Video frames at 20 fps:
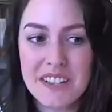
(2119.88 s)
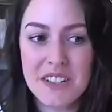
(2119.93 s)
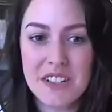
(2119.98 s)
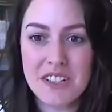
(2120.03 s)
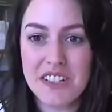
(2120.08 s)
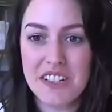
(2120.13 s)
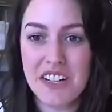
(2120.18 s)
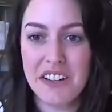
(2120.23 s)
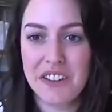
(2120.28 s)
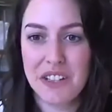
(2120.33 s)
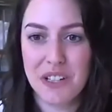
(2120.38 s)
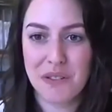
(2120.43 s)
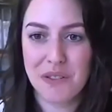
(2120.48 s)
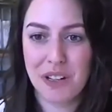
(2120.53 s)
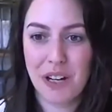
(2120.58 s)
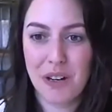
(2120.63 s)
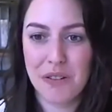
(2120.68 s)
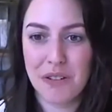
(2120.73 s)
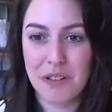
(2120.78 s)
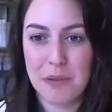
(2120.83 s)
there's nothing
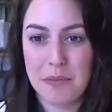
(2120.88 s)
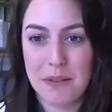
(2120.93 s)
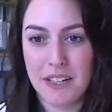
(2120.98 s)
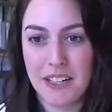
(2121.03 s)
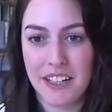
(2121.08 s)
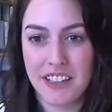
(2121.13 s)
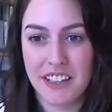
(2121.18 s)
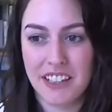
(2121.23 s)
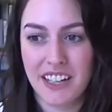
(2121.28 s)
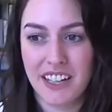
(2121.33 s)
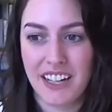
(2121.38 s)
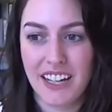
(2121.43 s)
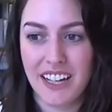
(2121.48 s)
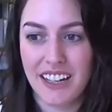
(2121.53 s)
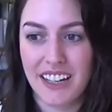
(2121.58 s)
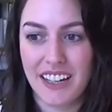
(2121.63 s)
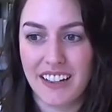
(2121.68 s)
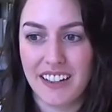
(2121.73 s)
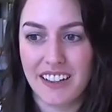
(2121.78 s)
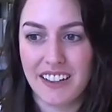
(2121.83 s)
wrong with being
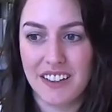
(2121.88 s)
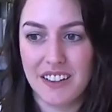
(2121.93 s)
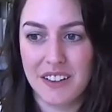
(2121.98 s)
like,